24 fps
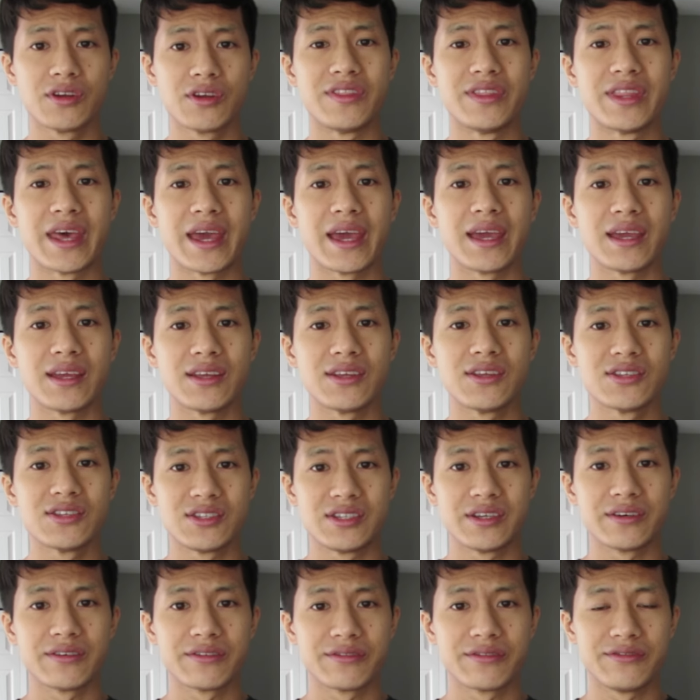they
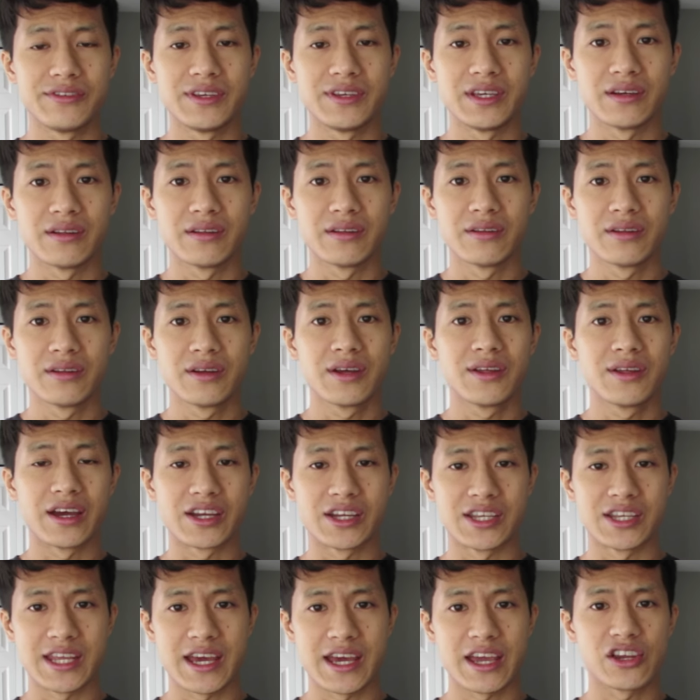still feel a
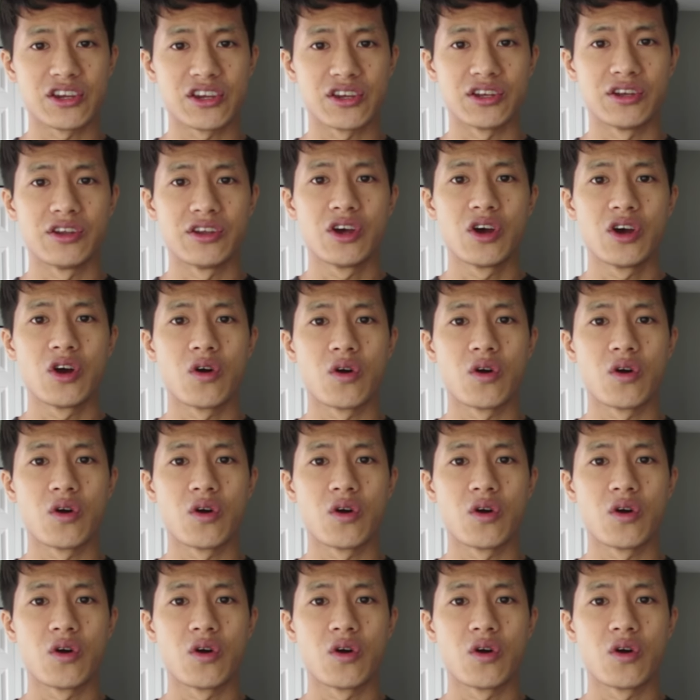connection